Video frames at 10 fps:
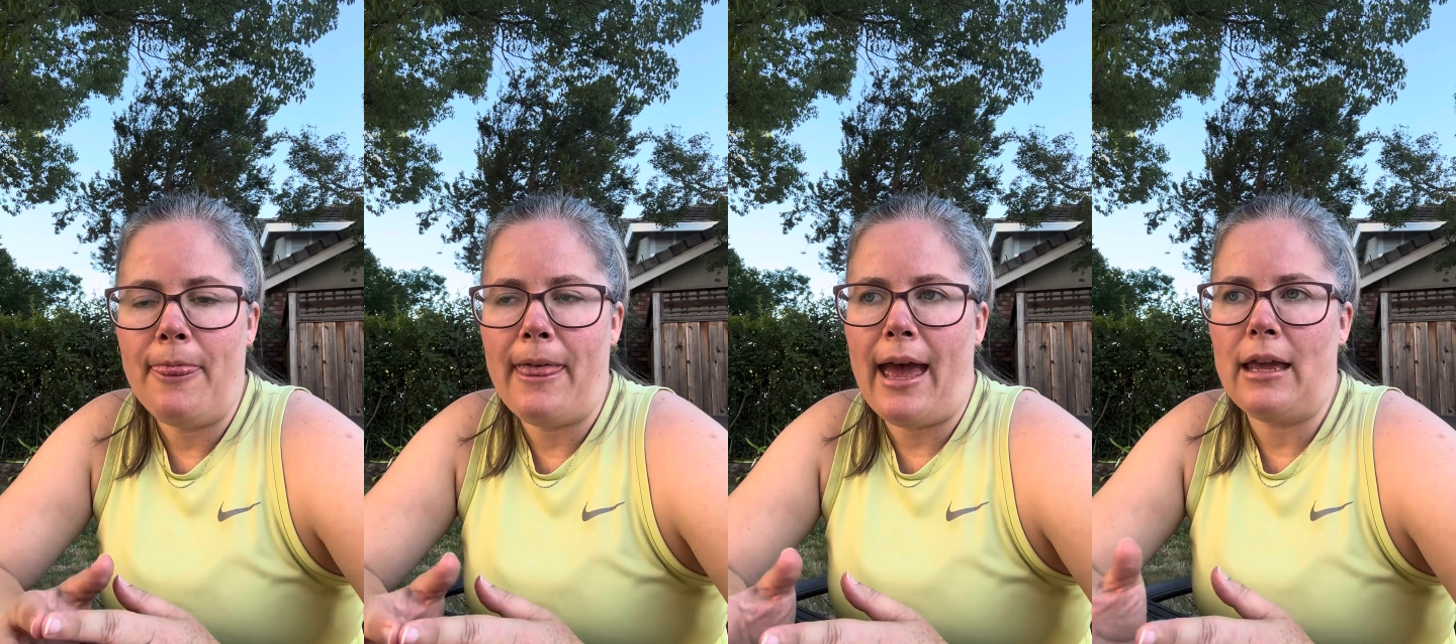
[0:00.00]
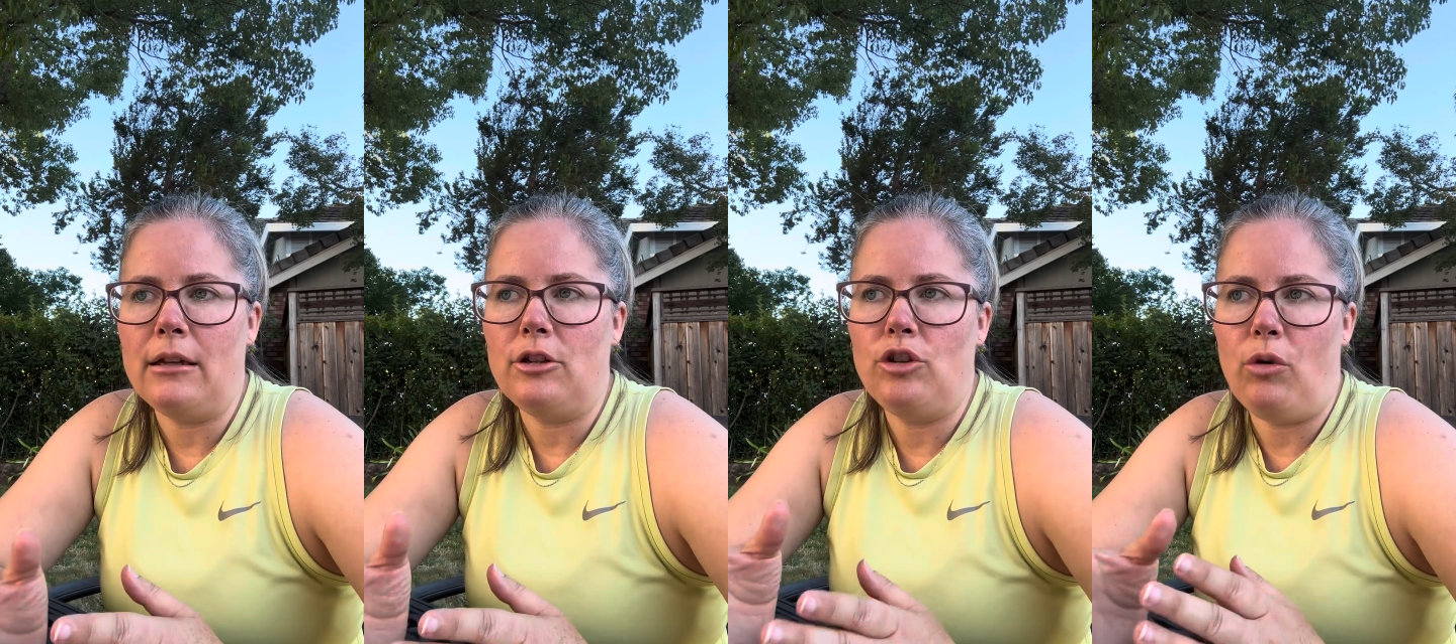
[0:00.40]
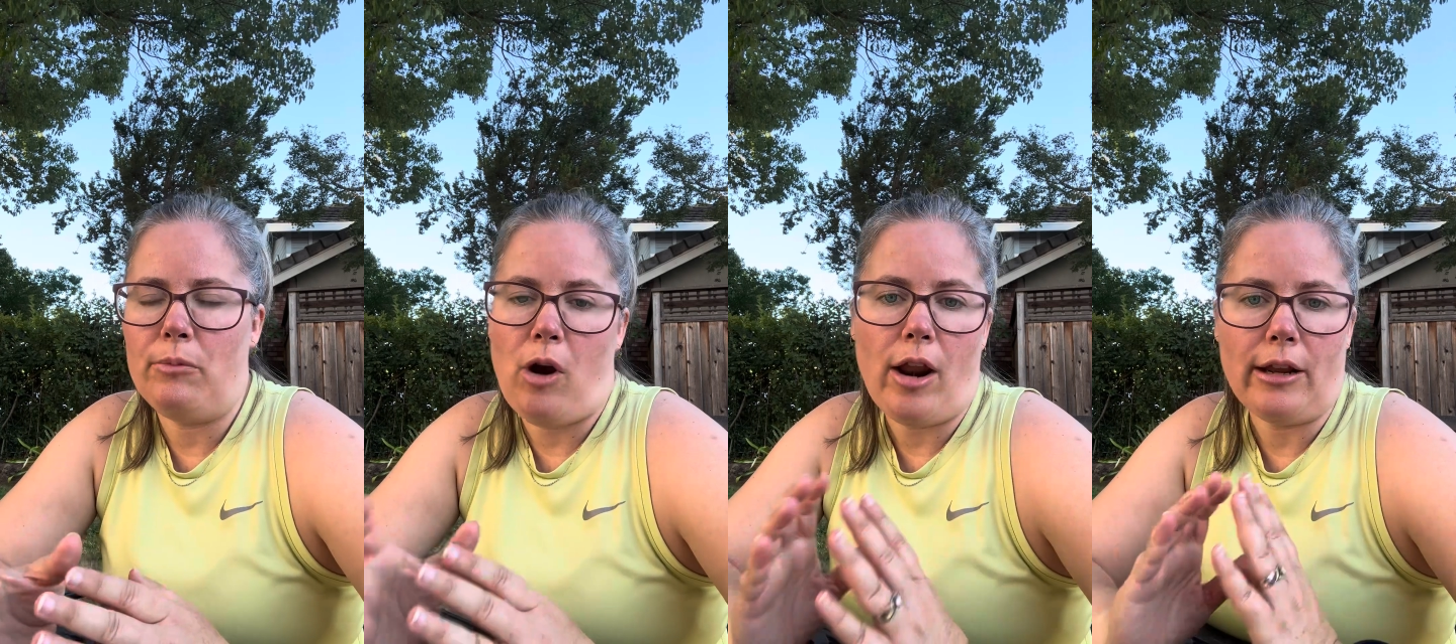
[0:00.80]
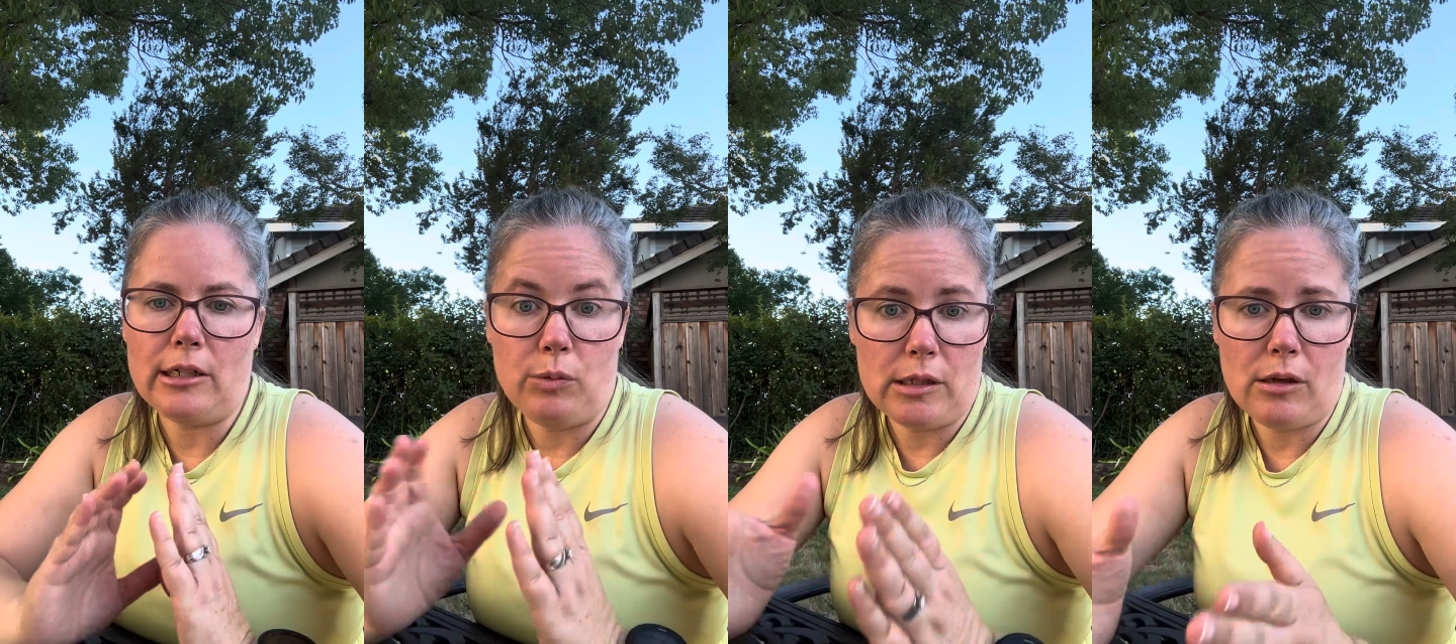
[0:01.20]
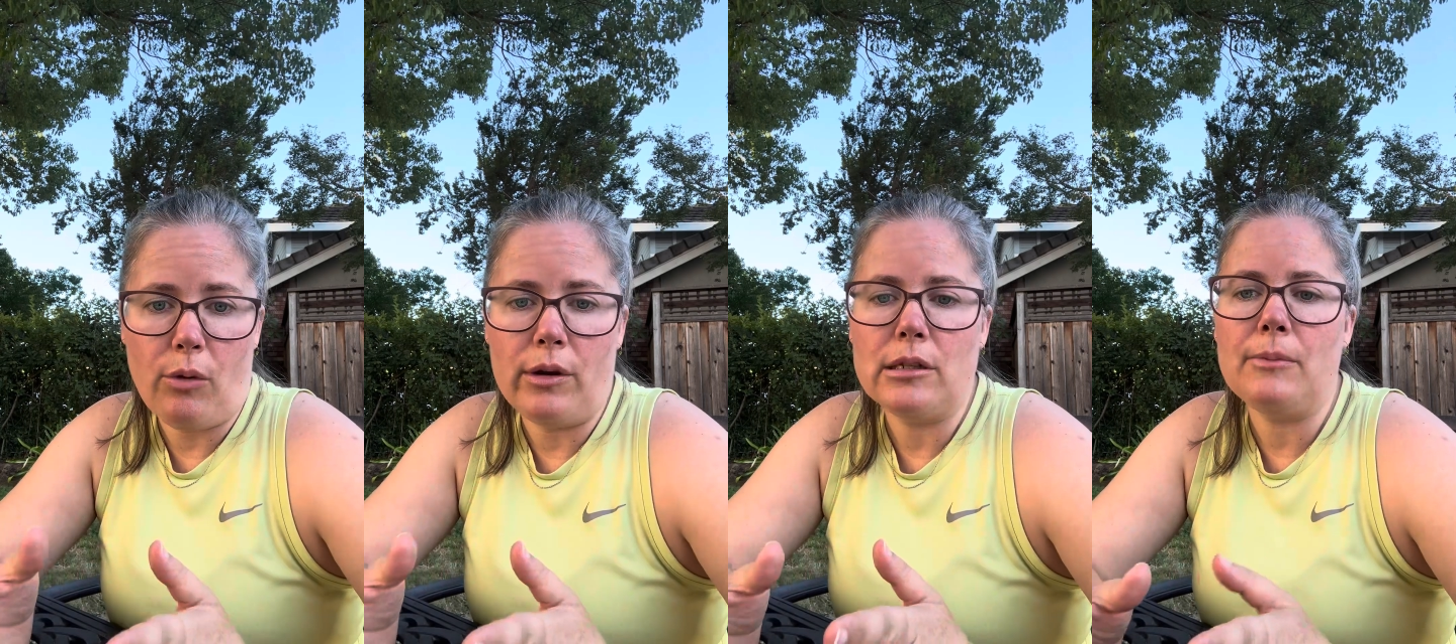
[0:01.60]
that your product was
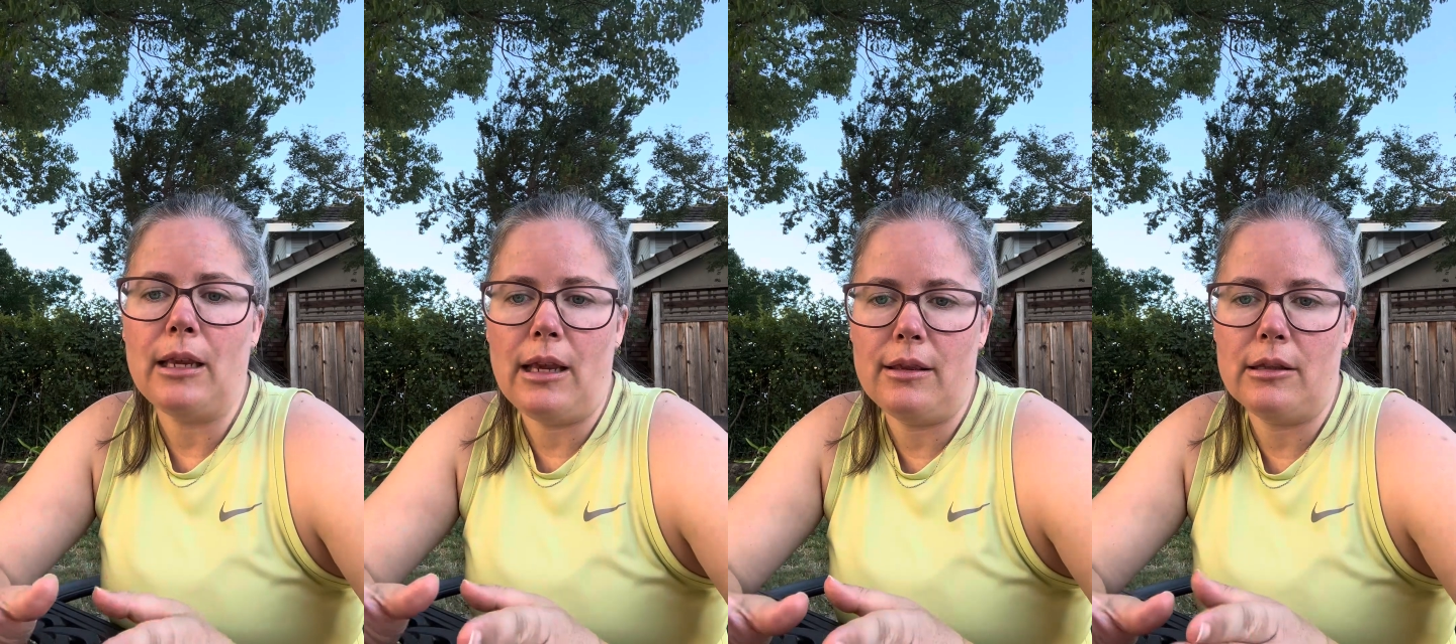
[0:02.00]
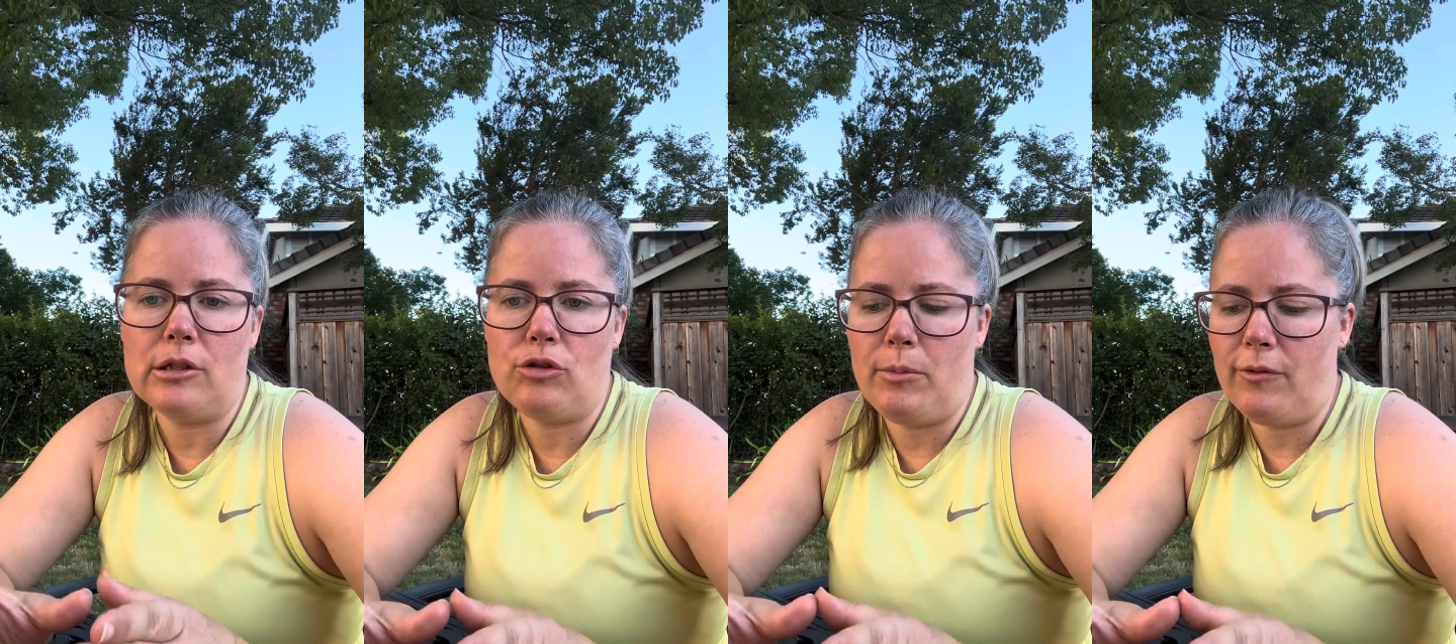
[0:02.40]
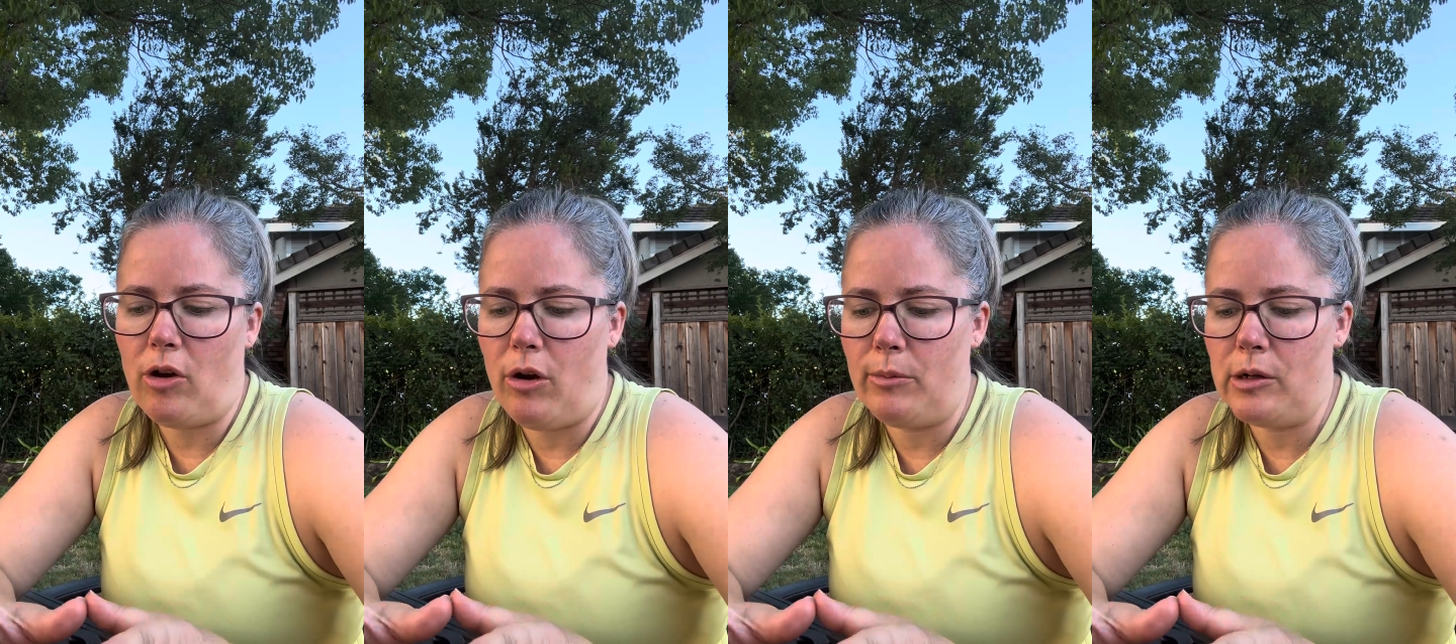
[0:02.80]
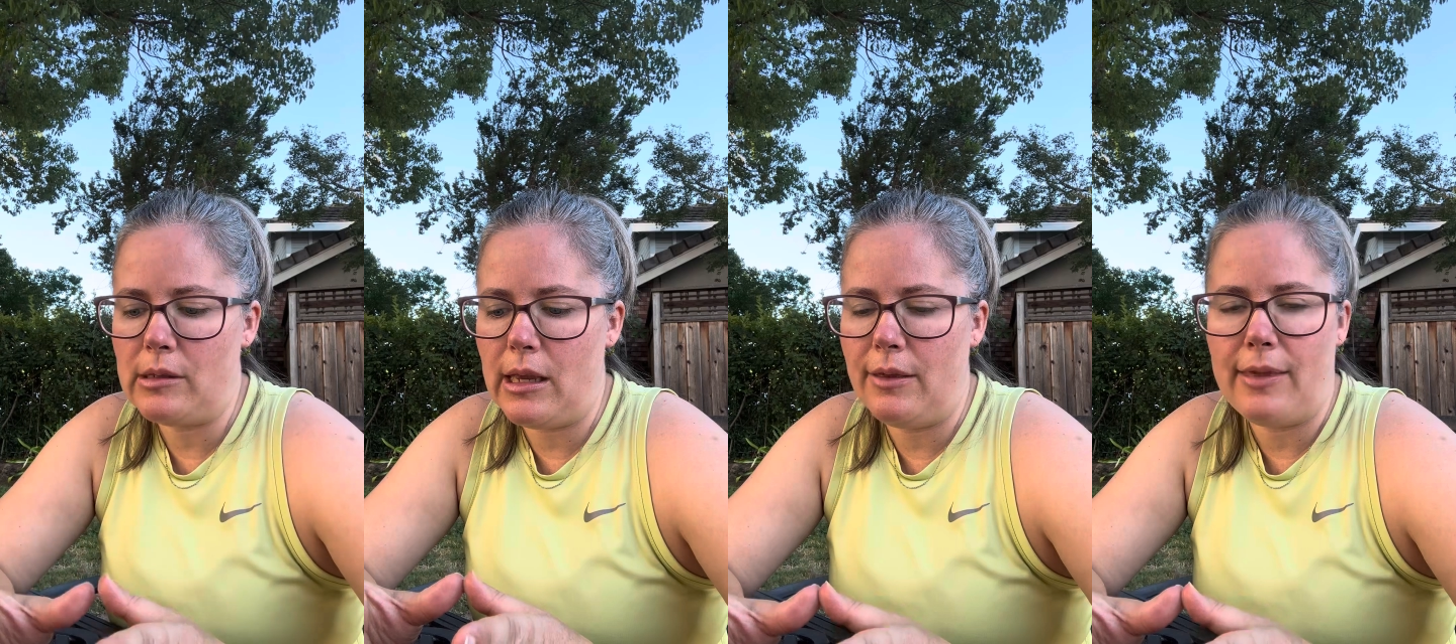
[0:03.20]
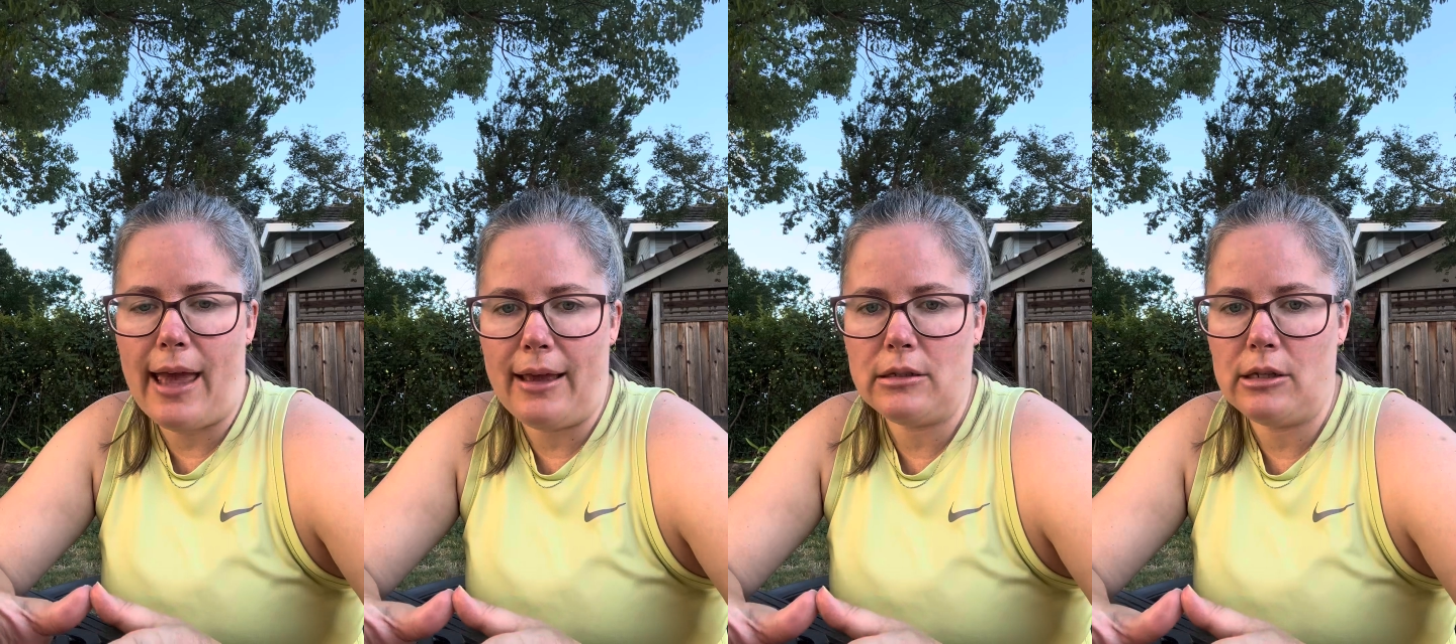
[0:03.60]
going to be in the stream of commerce in
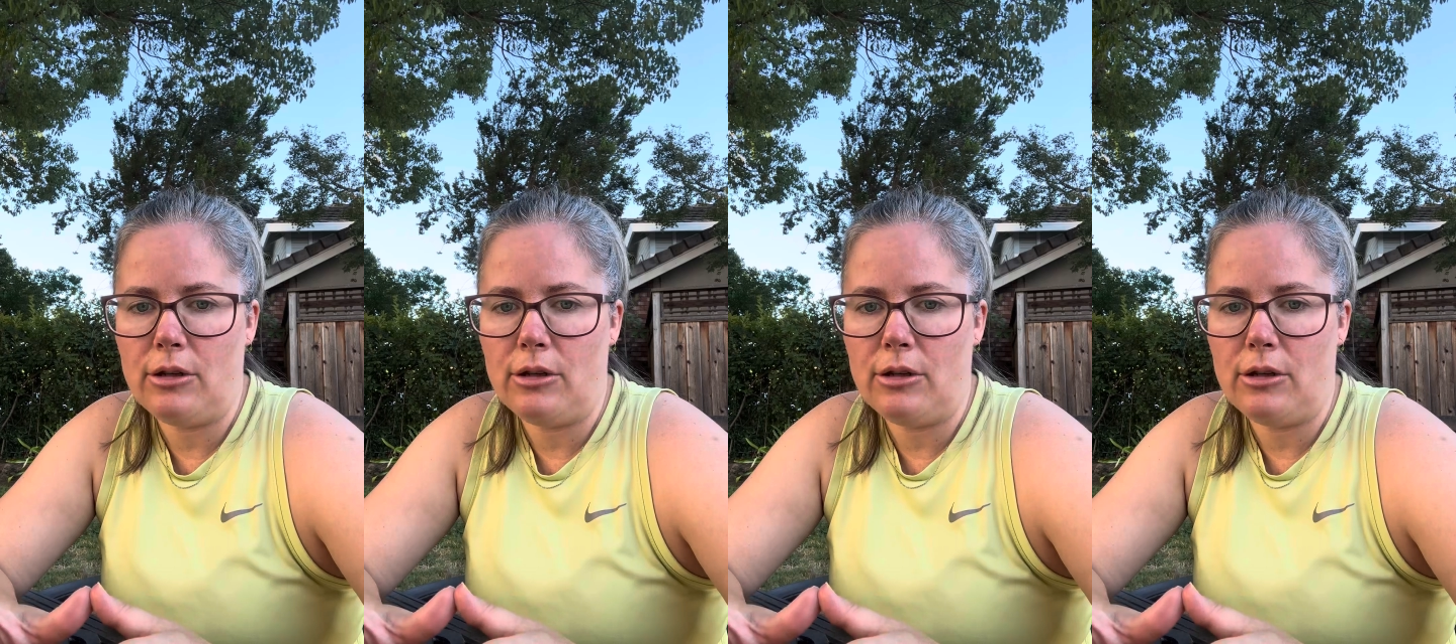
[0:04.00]
that